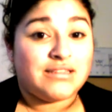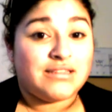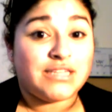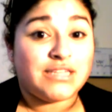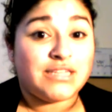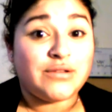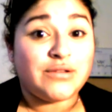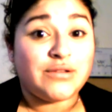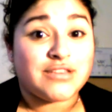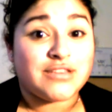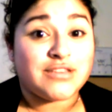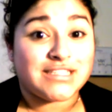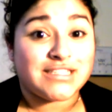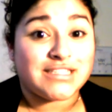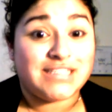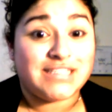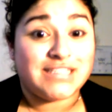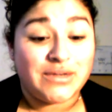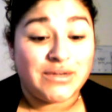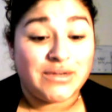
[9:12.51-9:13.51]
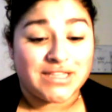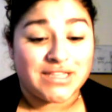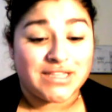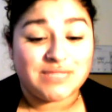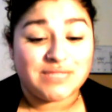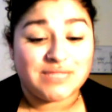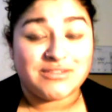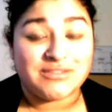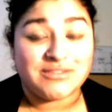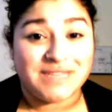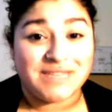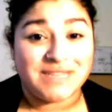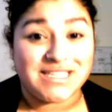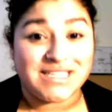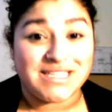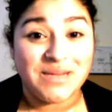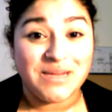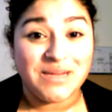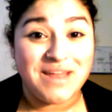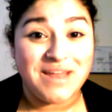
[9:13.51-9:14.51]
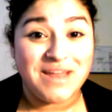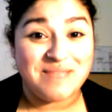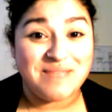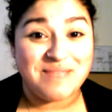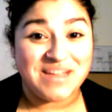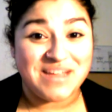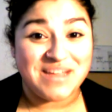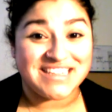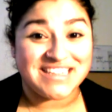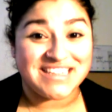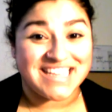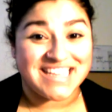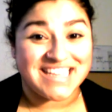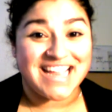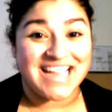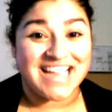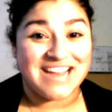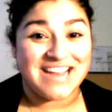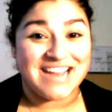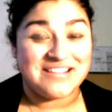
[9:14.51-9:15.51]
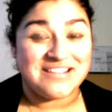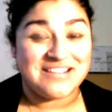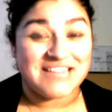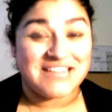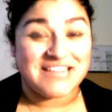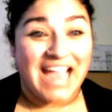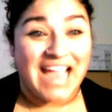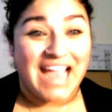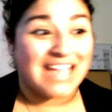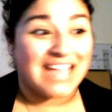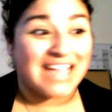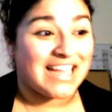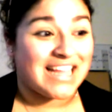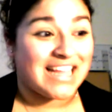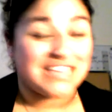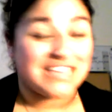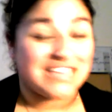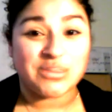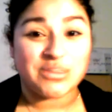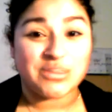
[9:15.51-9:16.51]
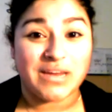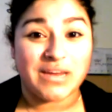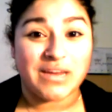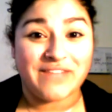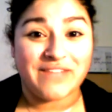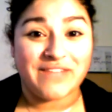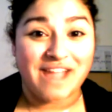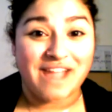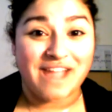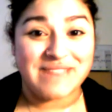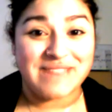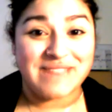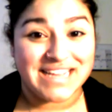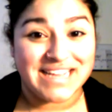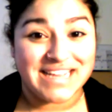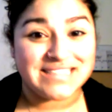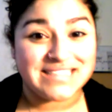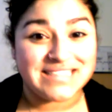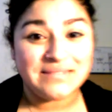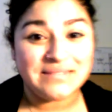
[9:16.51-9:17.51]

dude, just do it. This is supposed to be a two-minute piercing, and you're taking like 25 minutes.